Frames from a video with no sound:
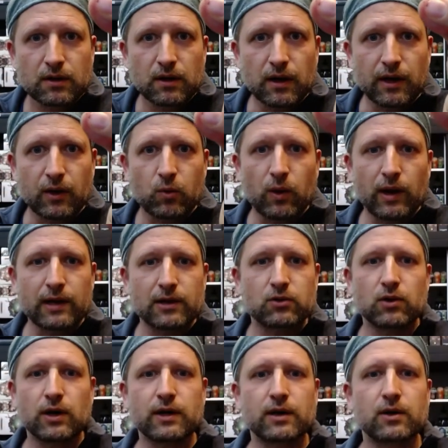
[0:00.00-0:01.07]
like Wild
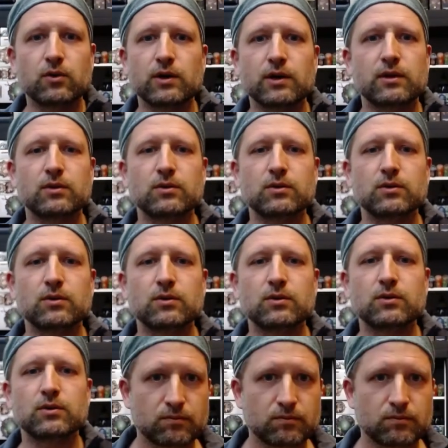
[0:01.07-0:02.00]
Rider red or so,